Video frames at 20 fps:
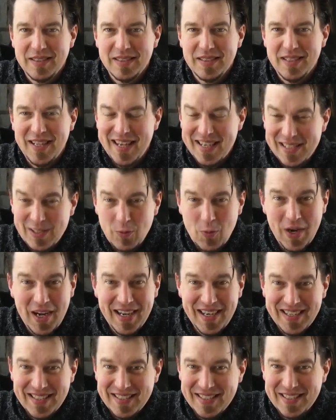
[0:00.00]

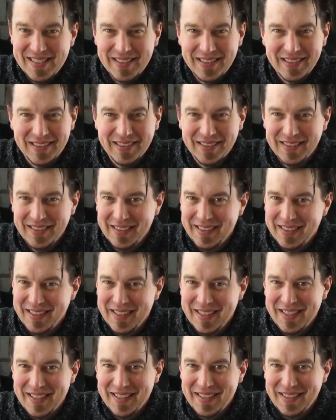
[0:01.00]
Taste-wise,
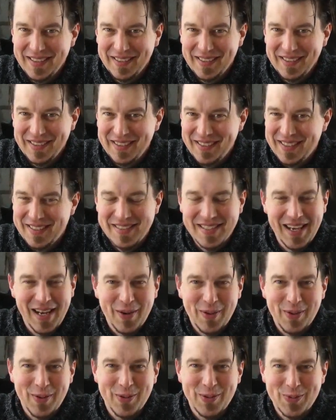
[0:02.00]
it's
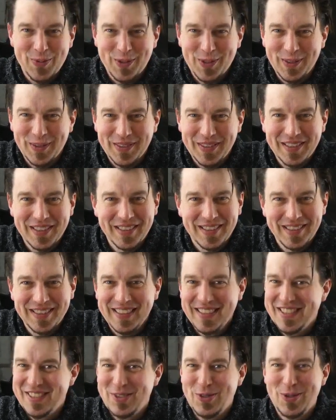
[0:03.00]
out of this world.
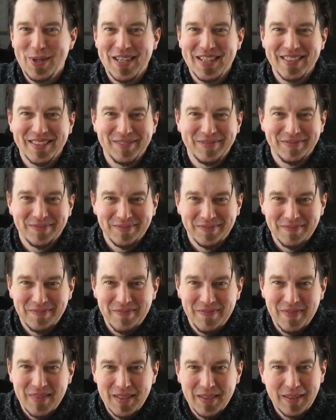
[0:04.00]
It's great.
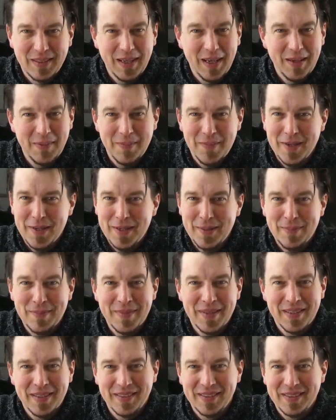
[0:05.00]
I mean,
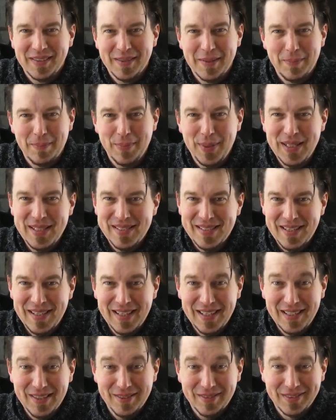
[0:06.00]
Pizza
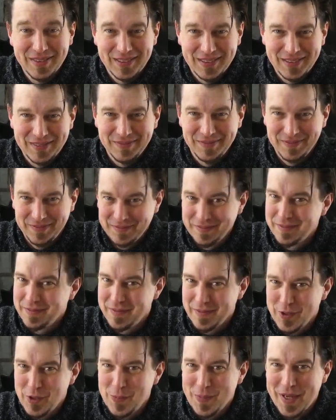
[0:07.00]
Hut,
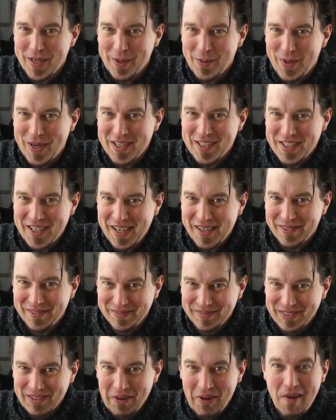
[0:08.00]
you better watch out.